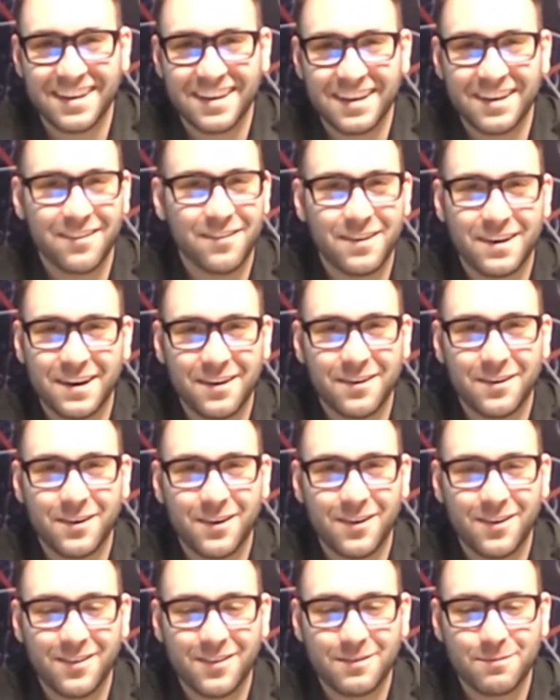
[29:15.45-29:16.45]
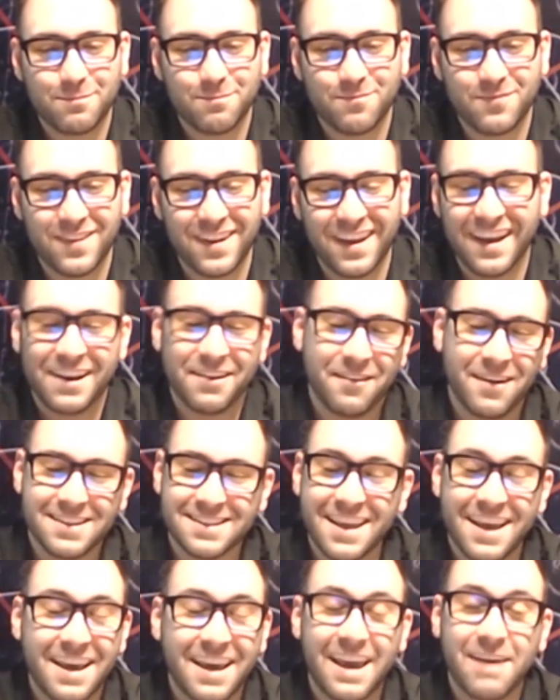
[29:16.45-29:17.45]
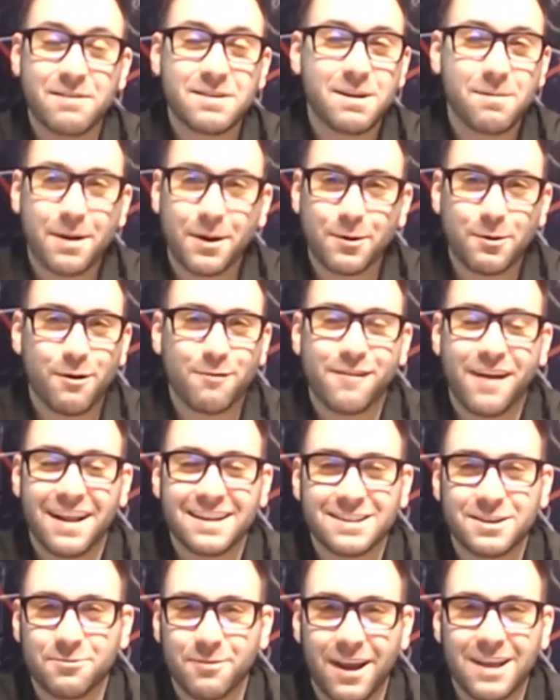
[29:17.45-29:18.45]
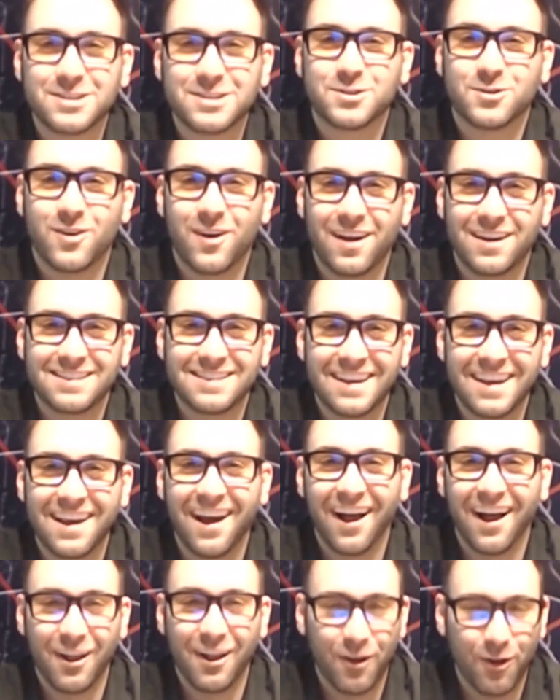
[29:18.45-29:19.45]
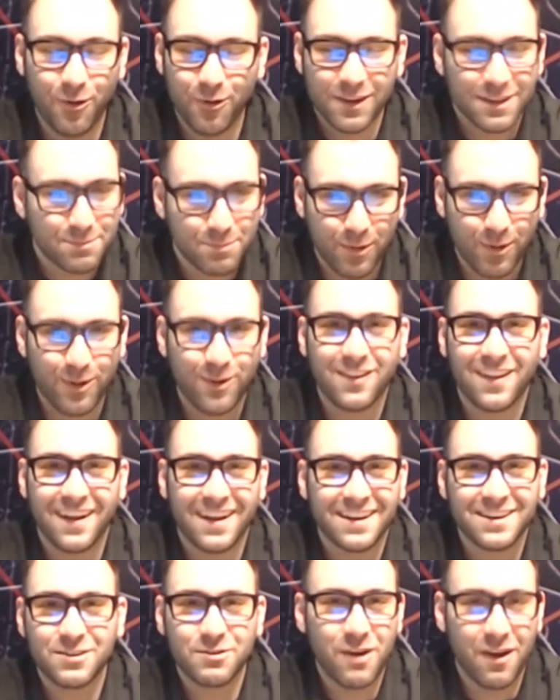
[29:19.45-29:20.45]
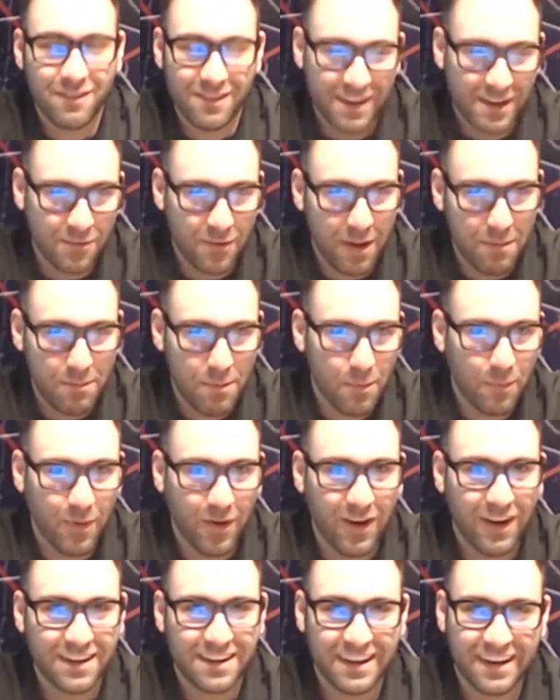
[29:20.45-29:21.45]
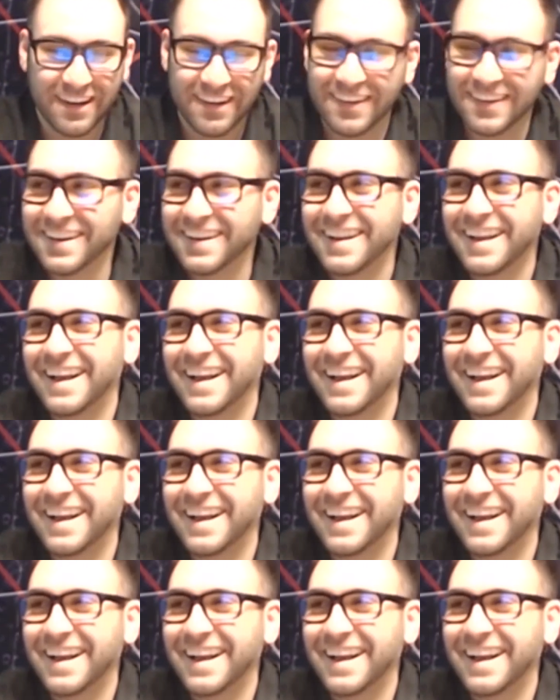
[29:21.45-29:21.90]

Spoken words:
You never know. Anyways, every time I go to a fancy restaurant, I'll always pull the, do you have any Grey Poupon here?